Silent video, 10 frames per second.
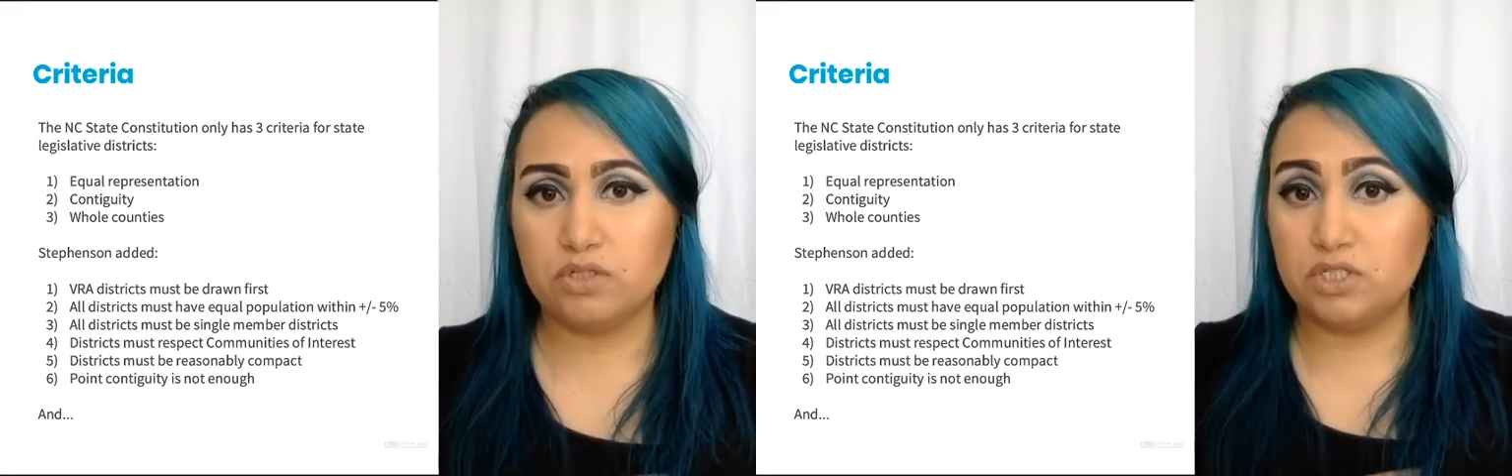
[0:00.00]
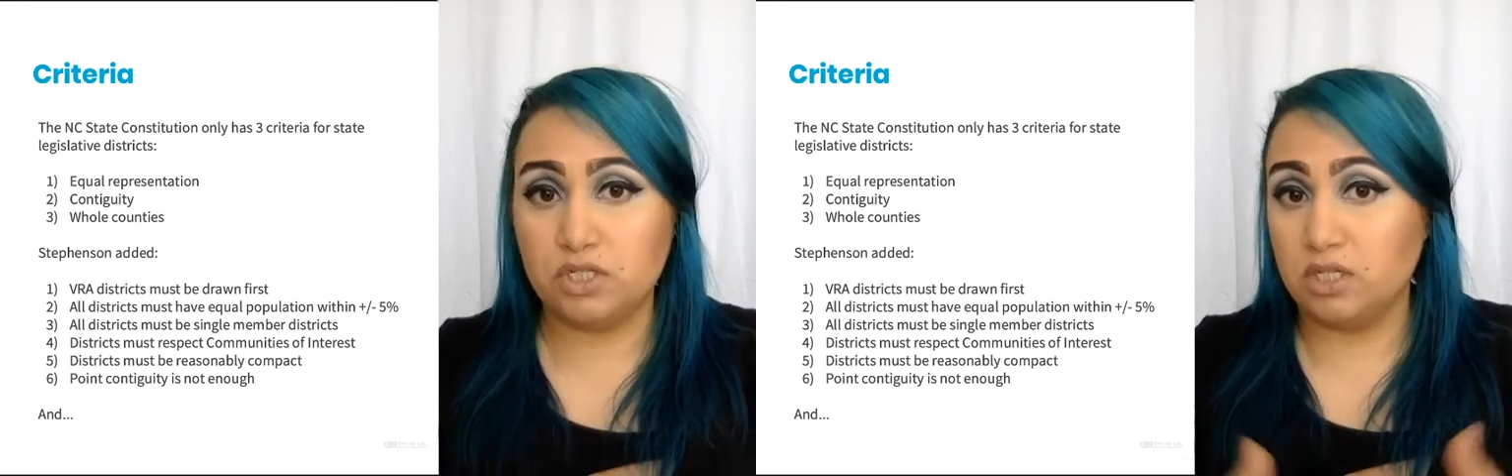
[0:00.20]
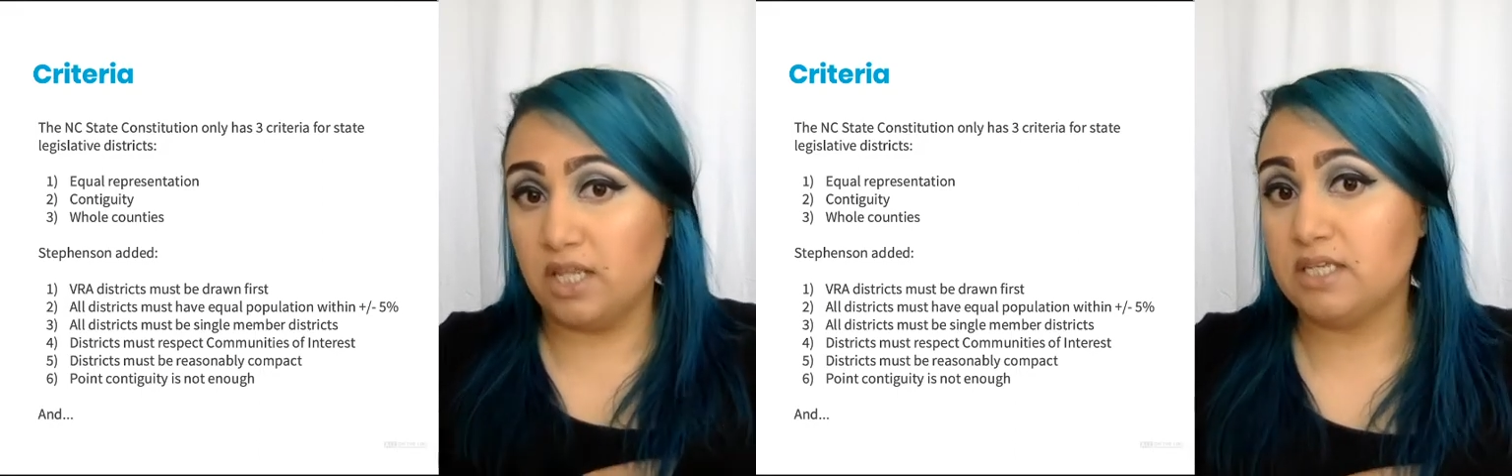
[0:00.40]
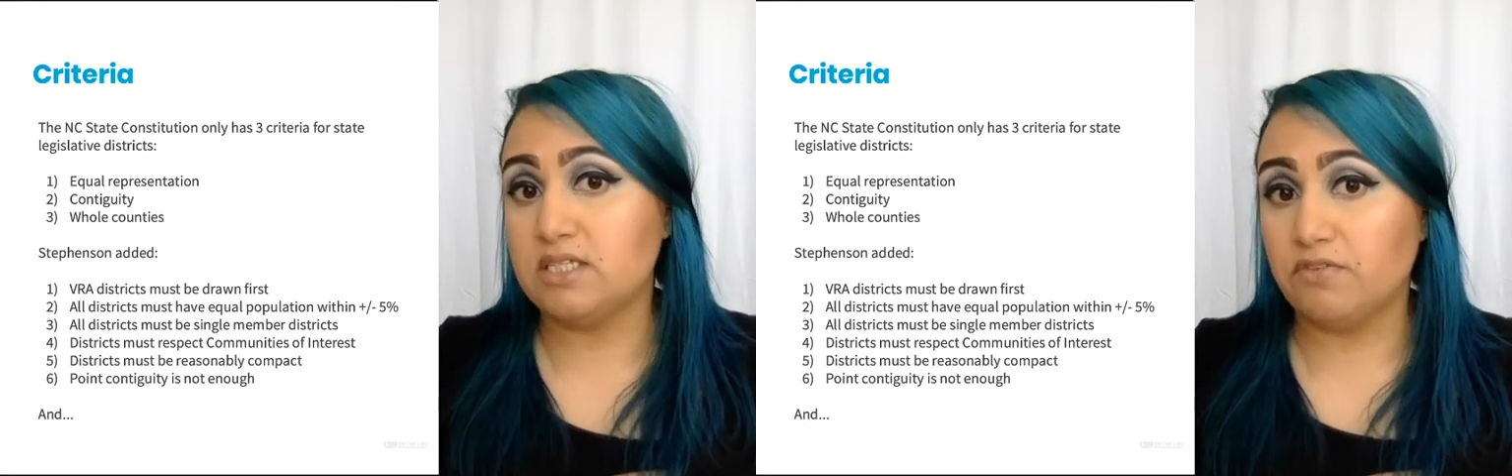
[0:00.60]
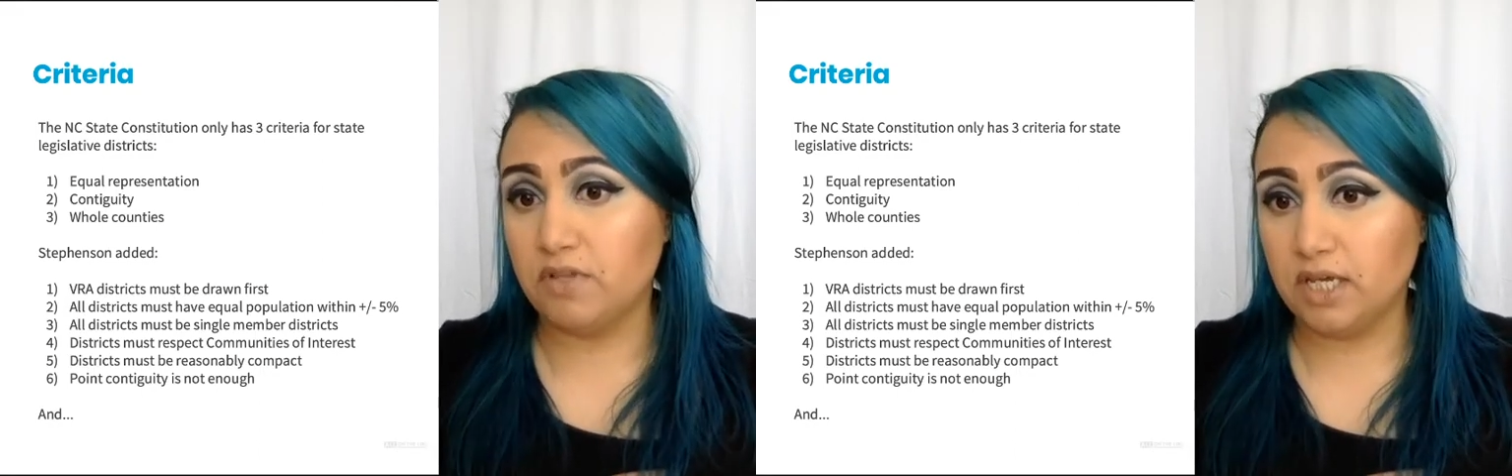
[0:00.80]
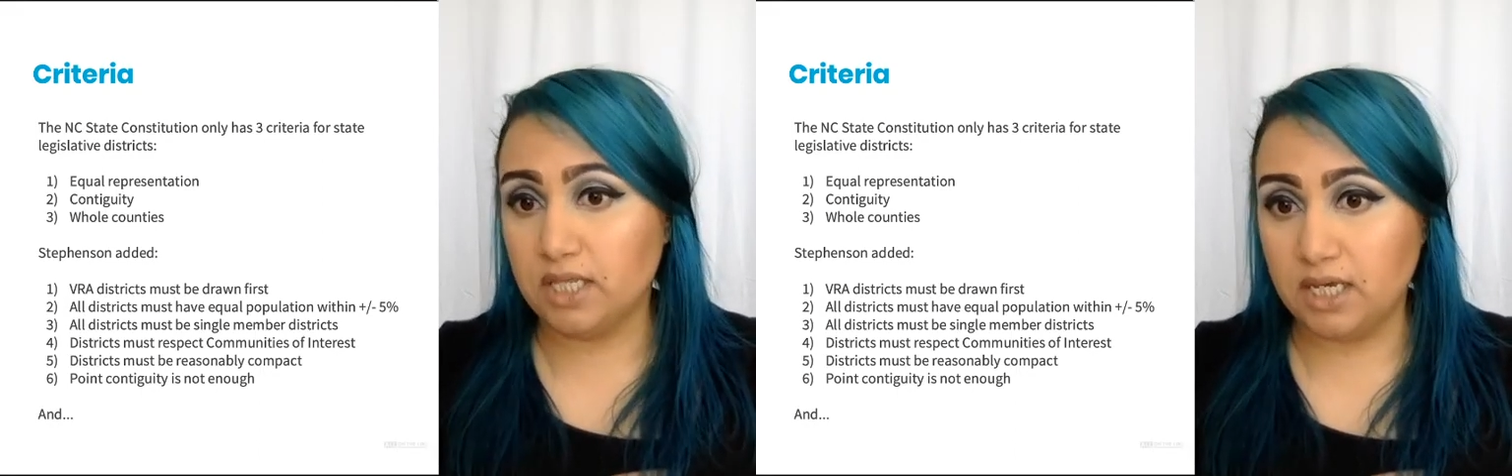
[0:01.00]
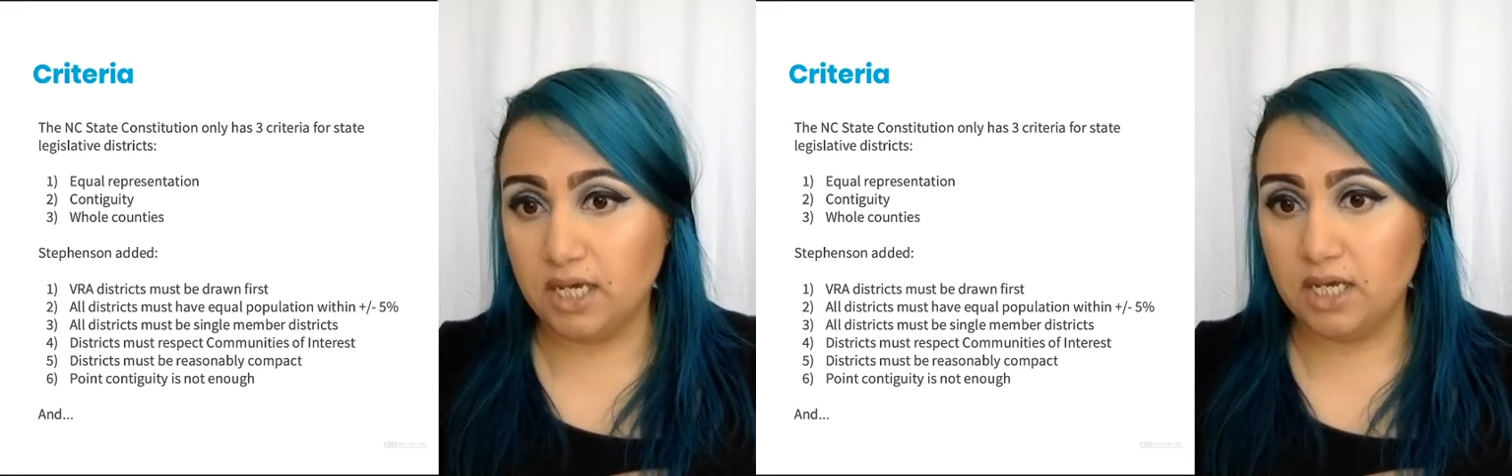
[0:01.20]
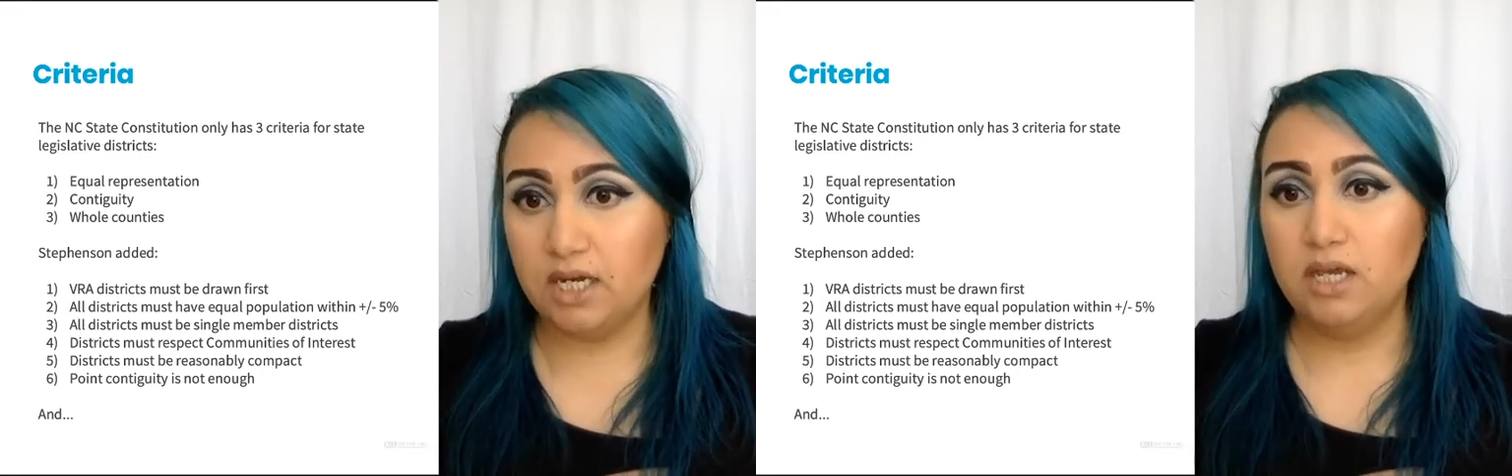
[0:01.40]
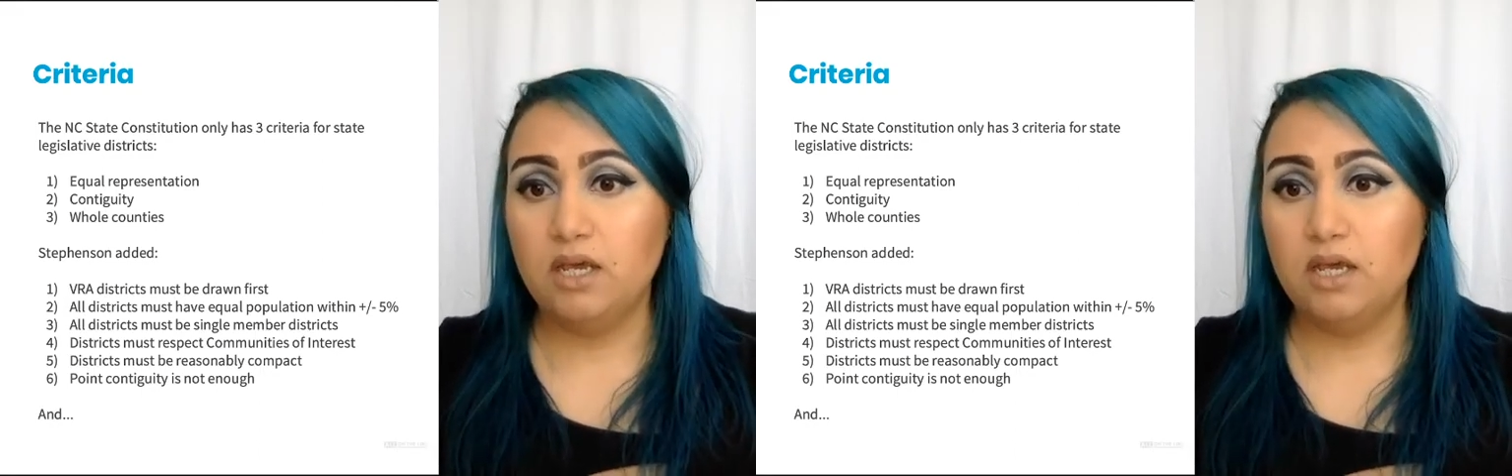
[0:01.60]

didn't like stuff like that.